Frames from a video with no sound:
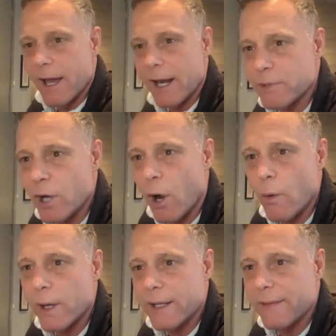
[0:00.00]
I'm
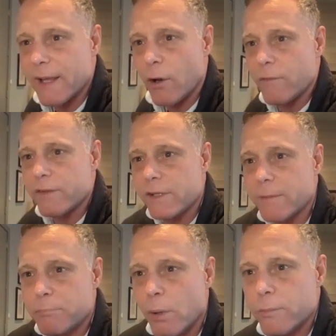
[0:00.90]
going. And then all of a
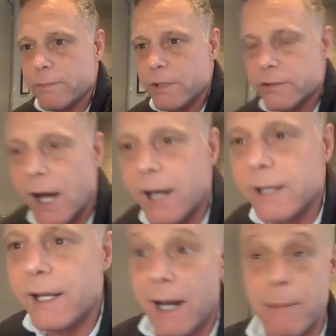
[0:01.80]
sudden, boom, you're
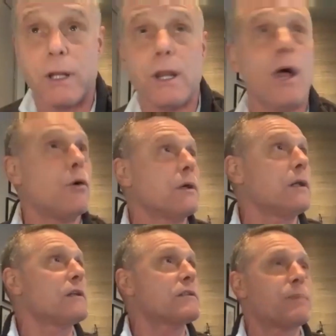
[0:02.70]
done. And I'm
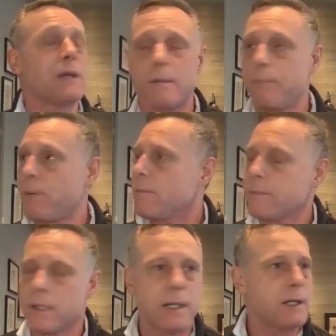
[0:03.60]
alone in this big
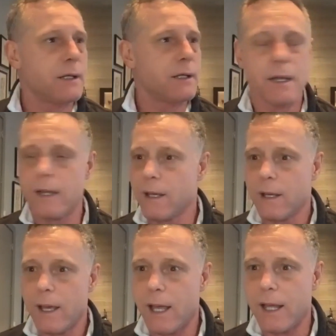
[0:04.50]
apartment.
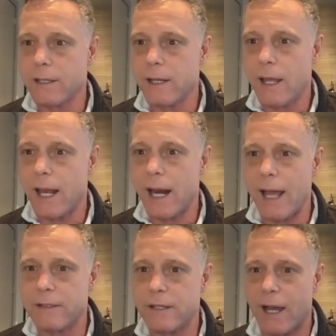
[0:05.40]
And
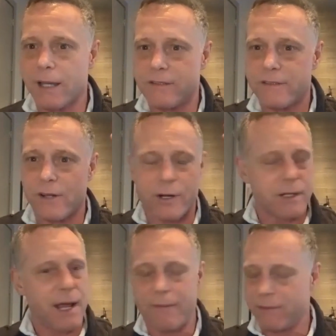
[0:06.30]
I
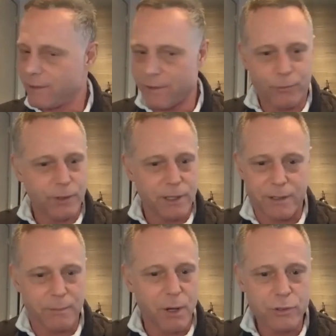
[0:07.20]
started having a
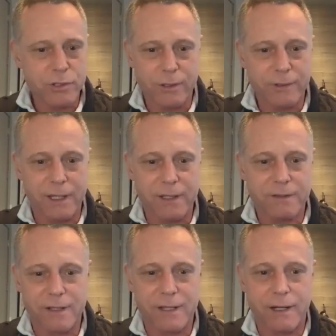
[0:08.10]
weird emotional
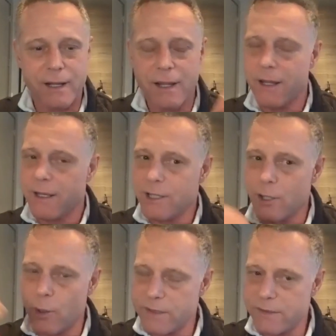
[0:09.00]
things. And then,
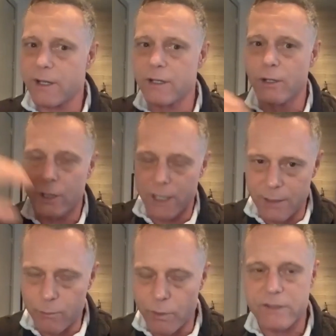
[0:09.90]
you know, I started
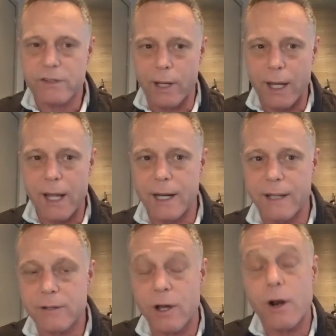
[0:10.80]
looking at what's going on. And
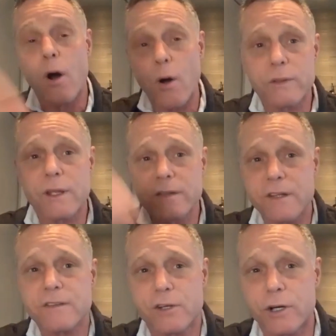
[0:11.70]
I thought, oh,
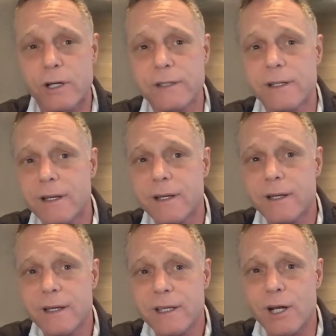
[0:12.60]
this is good.
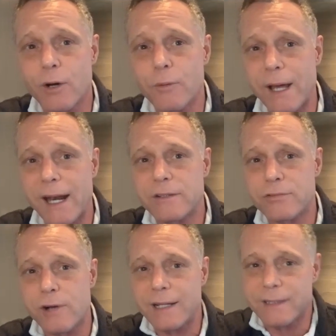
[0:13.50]
You know, and I
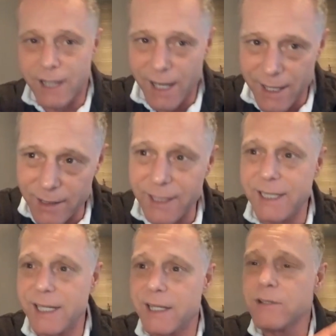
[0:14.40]
tried to kind of
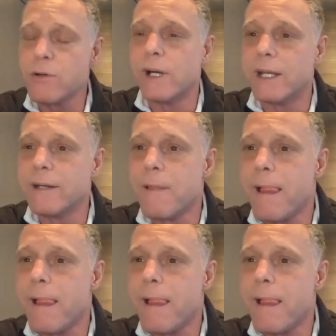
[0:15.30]
lean into it.